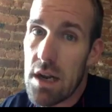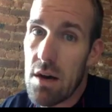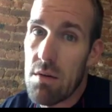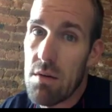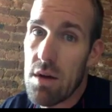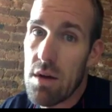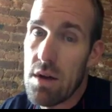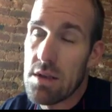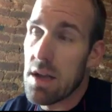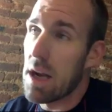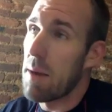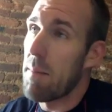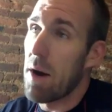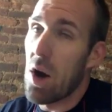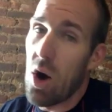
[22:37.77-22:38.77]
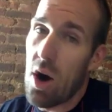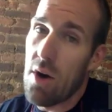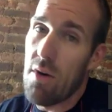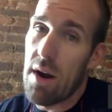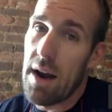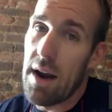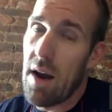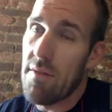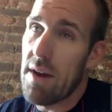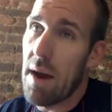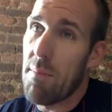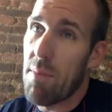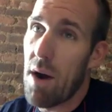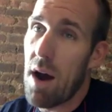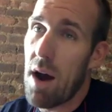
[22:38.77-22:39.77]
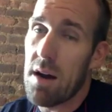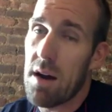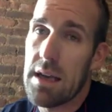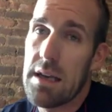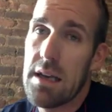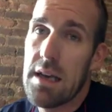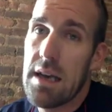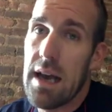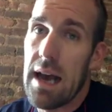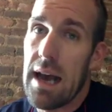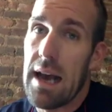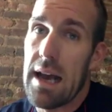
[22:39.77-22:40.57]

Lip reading: It's like in my garden right now. I've got broccoli,